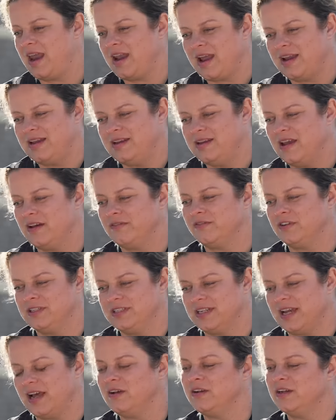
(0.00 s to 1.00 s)
And I never
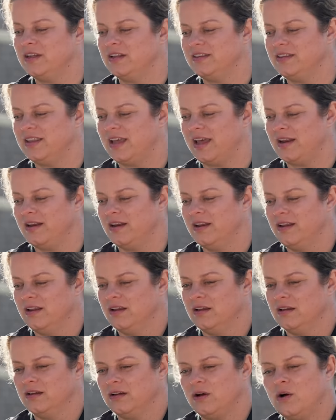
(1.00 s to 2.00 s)
doubted that,
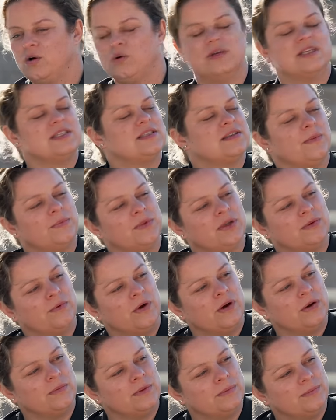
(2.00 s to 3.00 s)
oh, is something
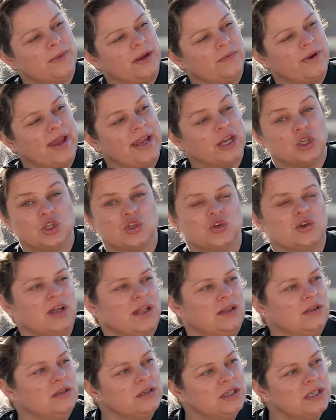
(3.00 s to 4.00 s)
wrong with my racket? Should
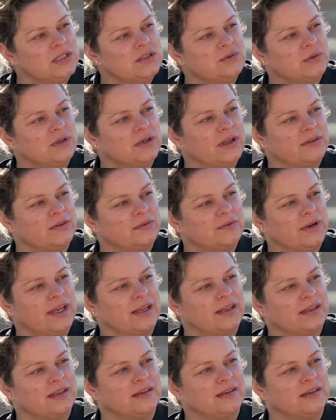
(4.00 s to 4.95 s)
I look into another racket?